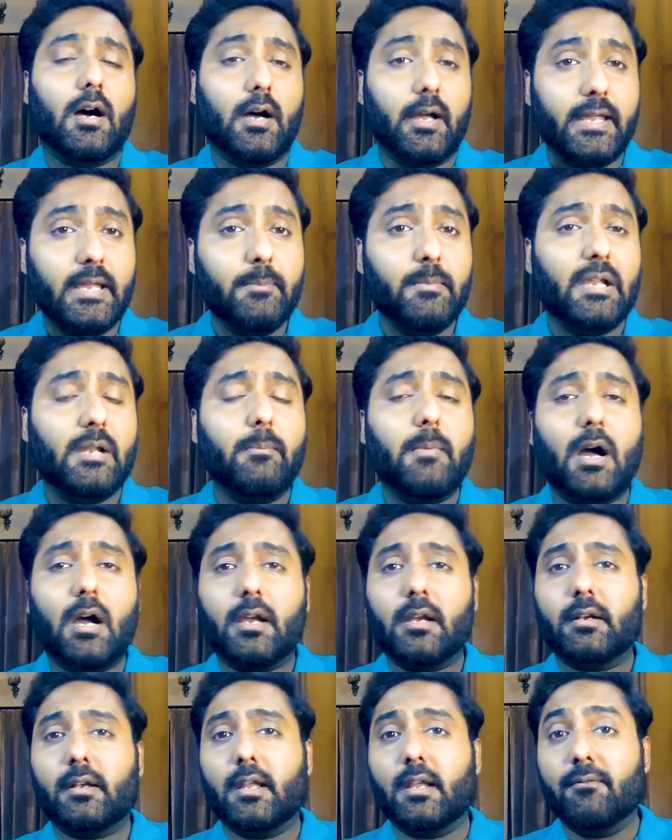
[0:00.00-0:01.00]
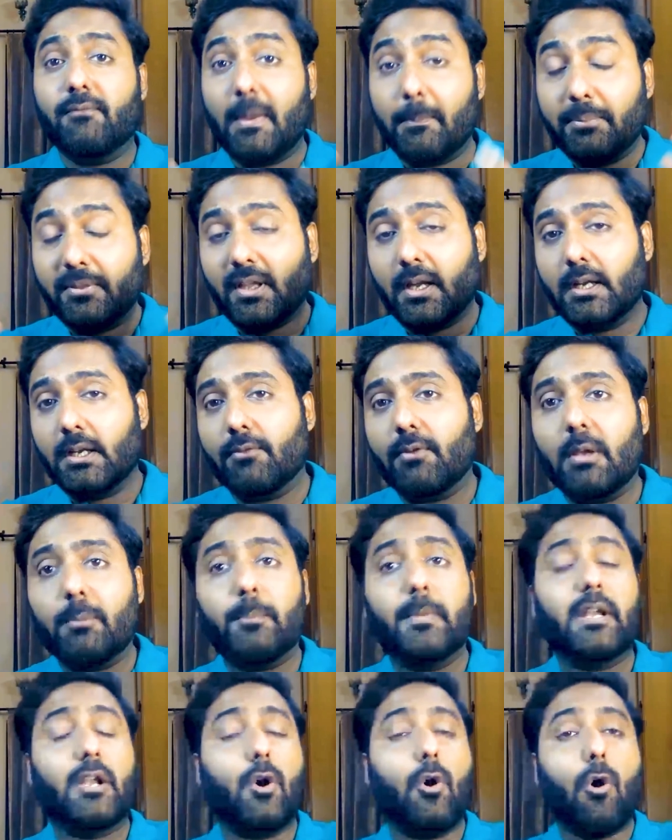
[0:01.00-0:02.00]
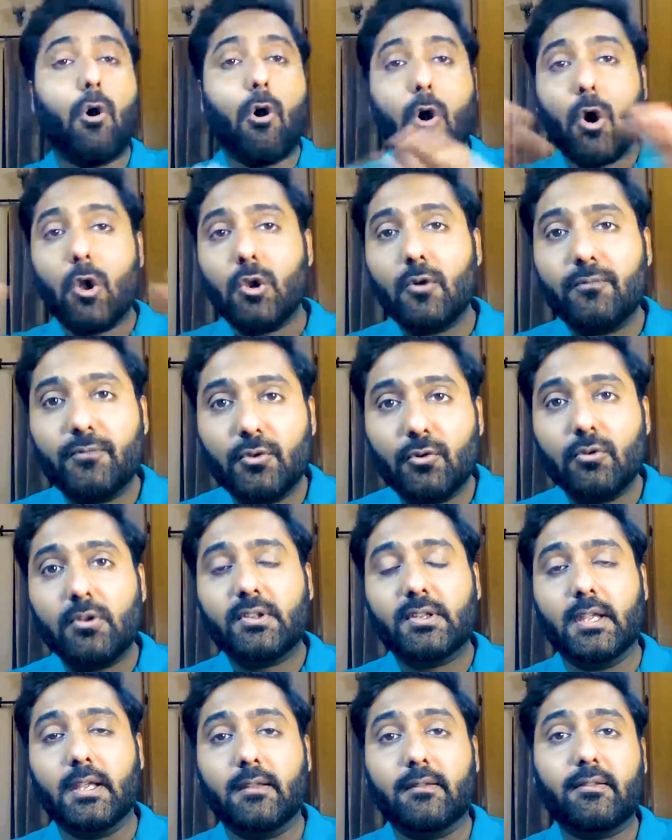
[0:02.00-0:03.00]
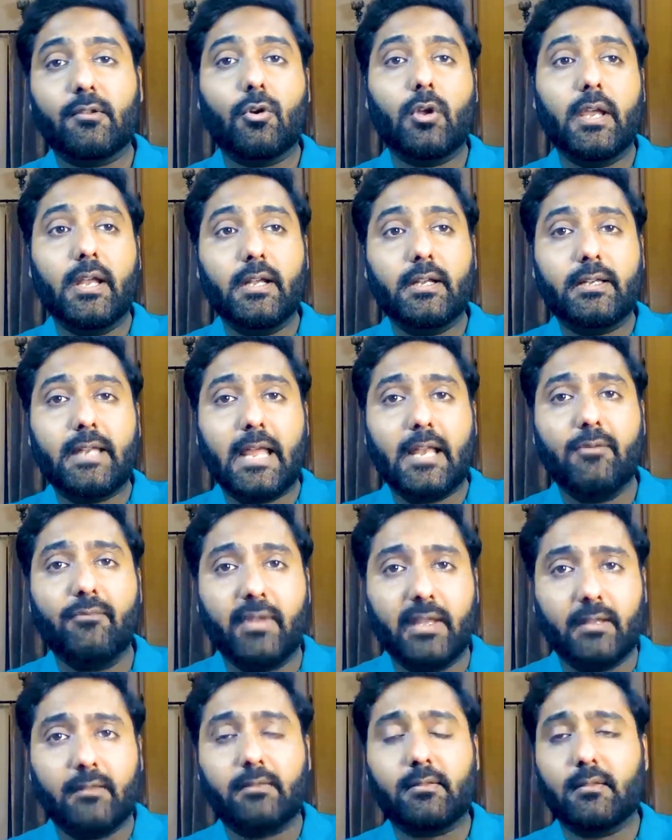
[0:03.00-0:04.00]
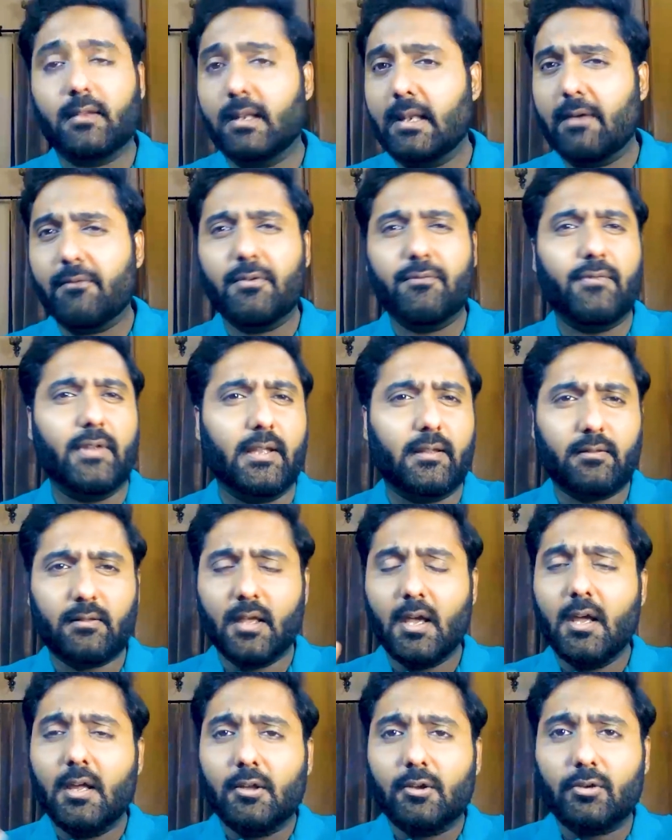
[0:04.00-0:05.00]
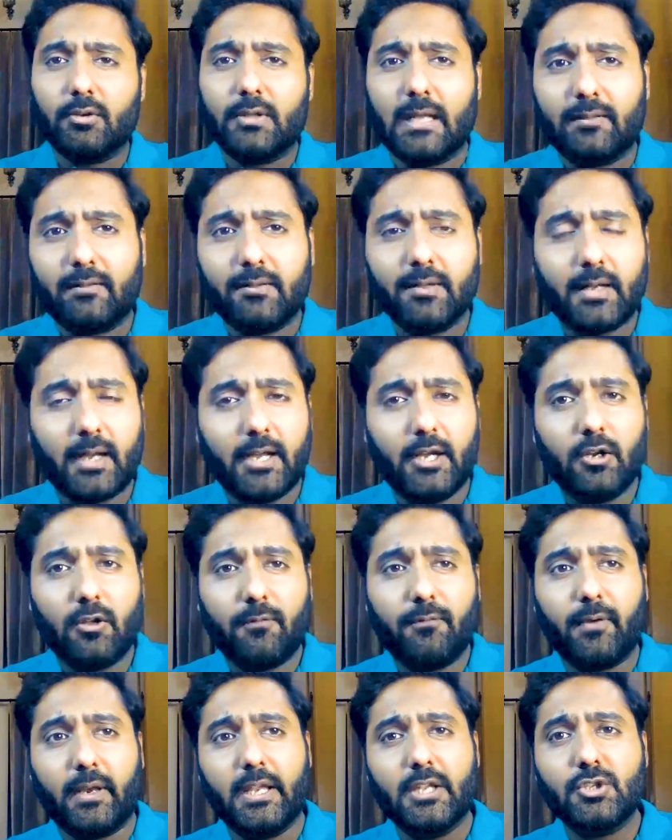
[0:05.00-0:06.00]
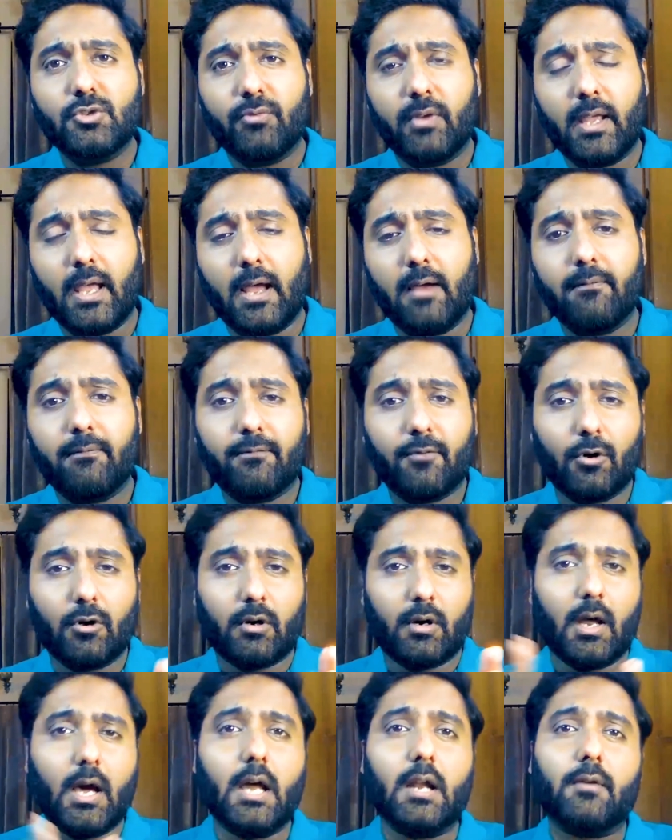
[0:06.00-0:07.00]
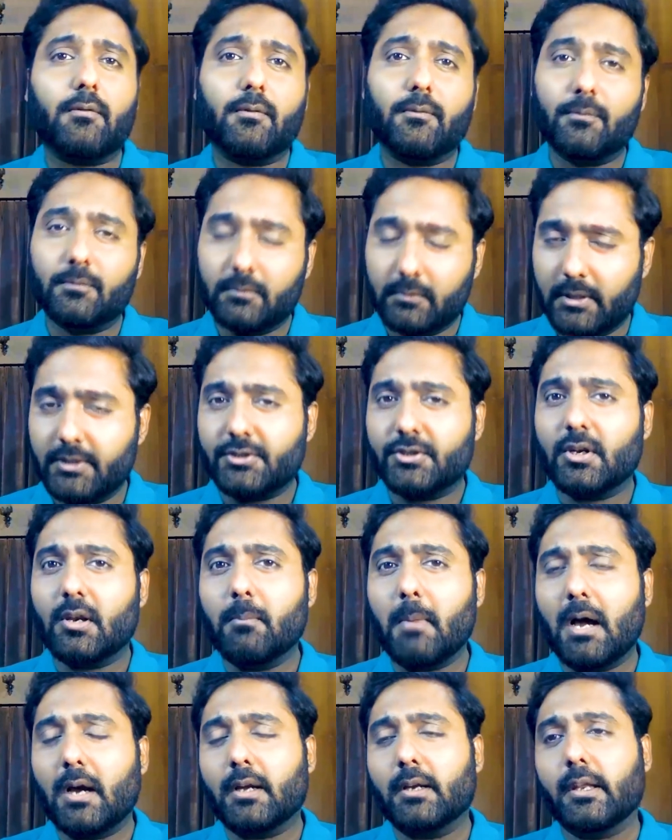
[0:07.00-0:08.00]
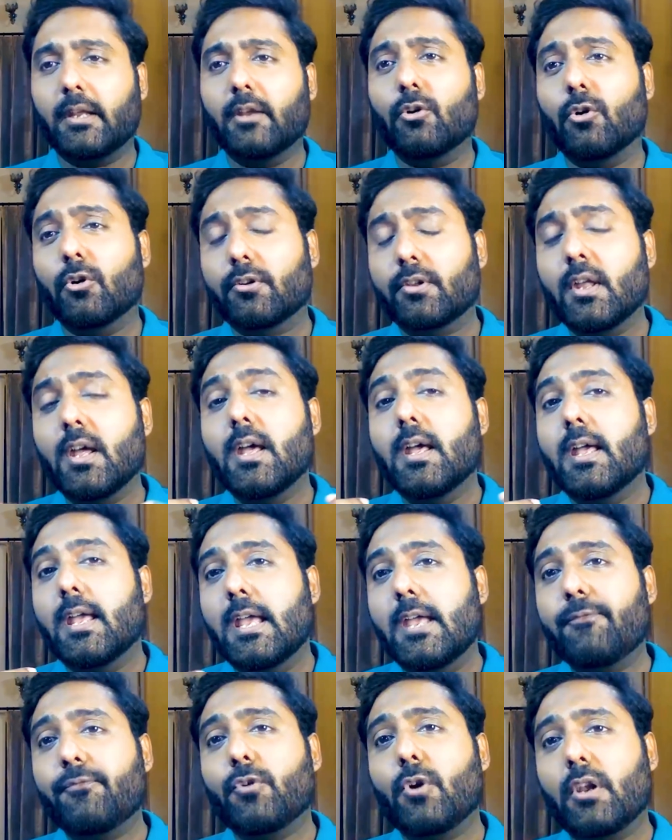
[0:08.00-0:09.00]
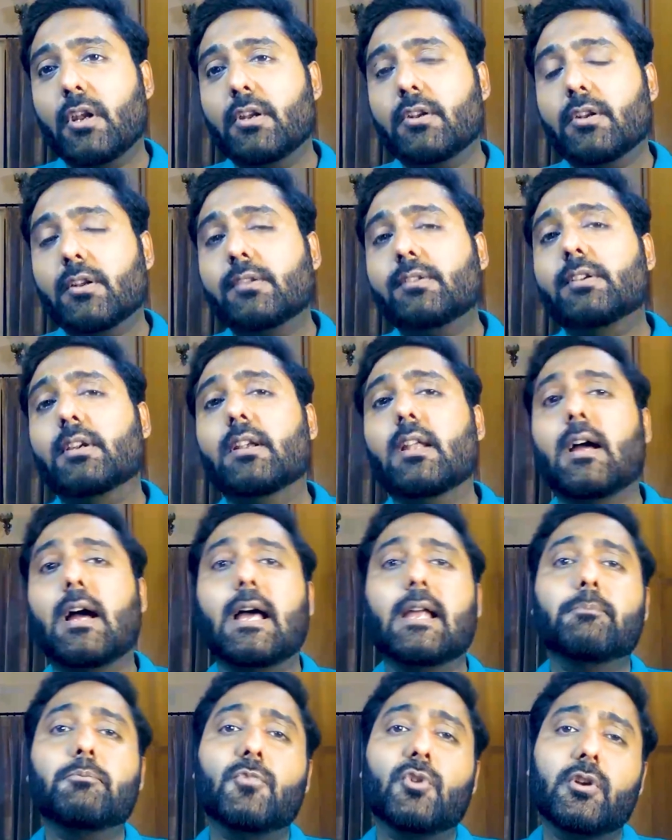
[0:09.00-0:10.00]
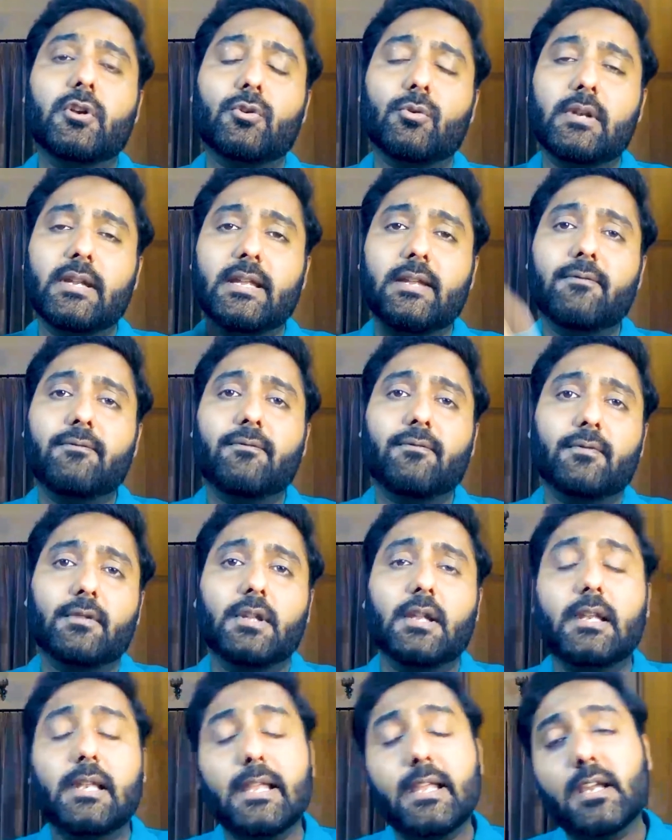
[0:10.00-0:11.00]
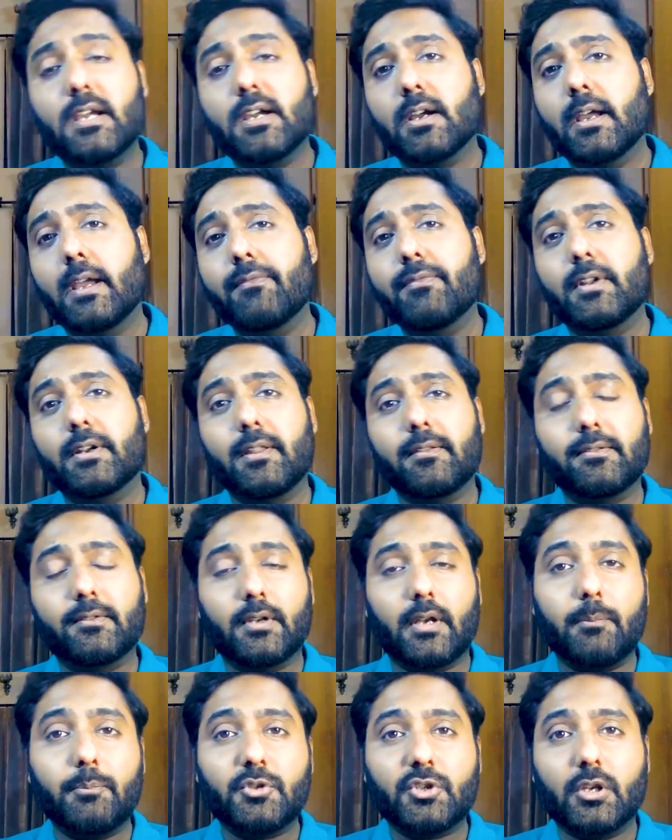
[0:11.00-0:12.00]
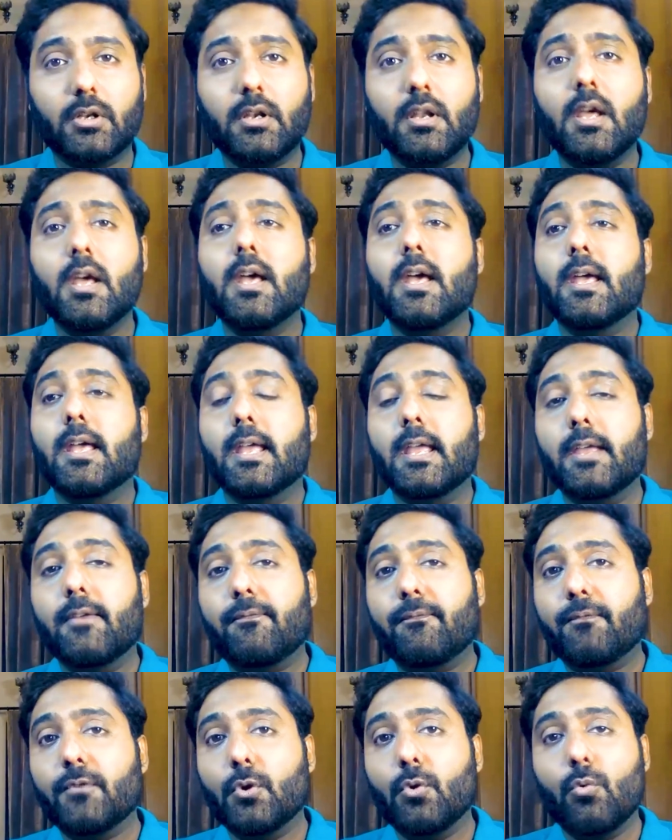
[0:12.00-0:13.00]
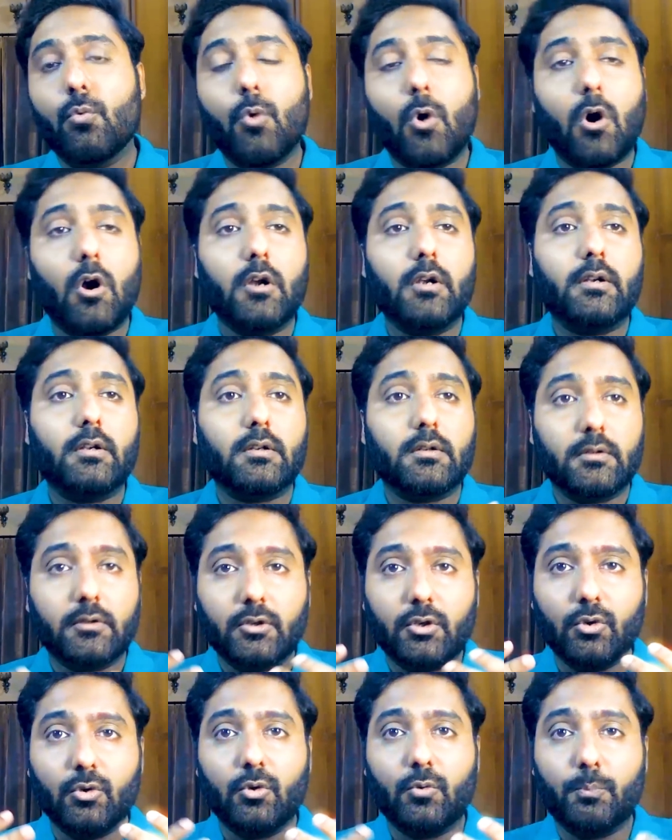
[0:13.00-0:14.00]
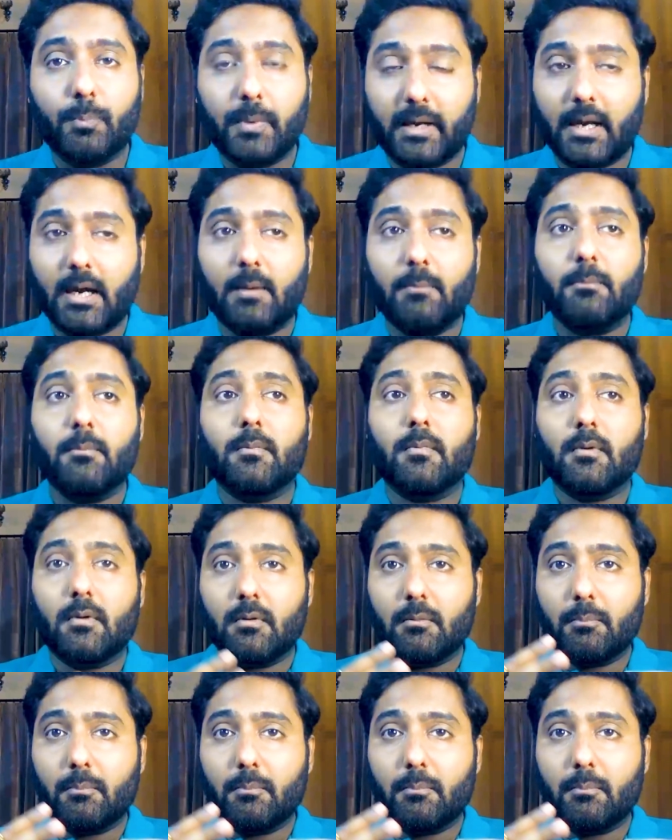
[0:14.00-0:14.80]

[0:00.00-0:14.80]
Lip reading: email marketing, website development, all of those things in 10 weeks, 11 weeks. So that's the kind of range we have for our digital marketing course. If you're interested, I'm going to leave the link in the description. If you want to become